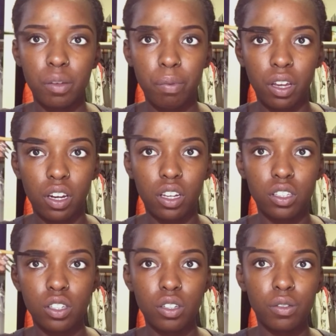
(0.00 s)
planning
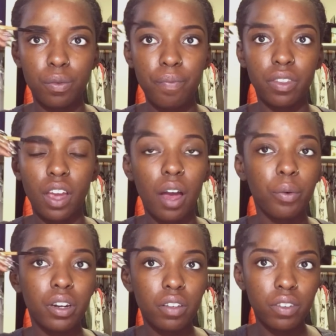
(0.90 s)
to, I
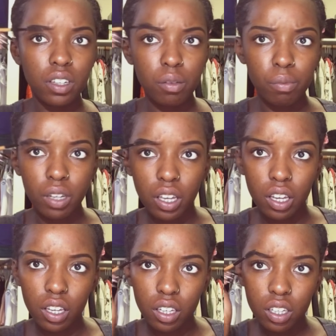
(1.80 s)
wouldn't even
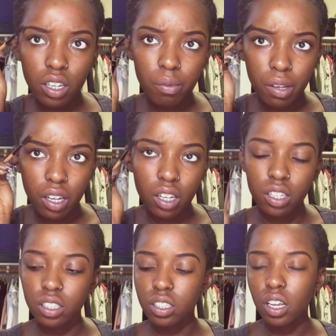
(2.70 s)
complain
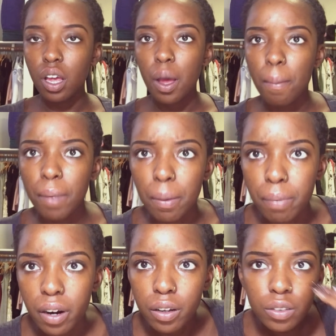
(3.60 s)
because my
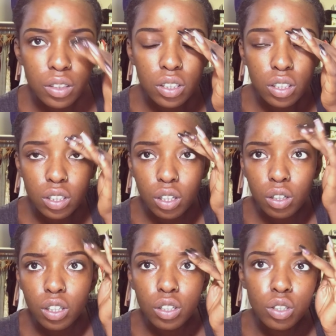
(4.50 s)
brows still
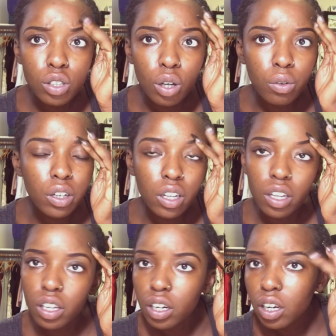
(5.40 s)
look so
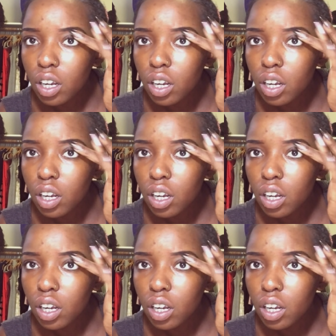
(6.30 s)
good.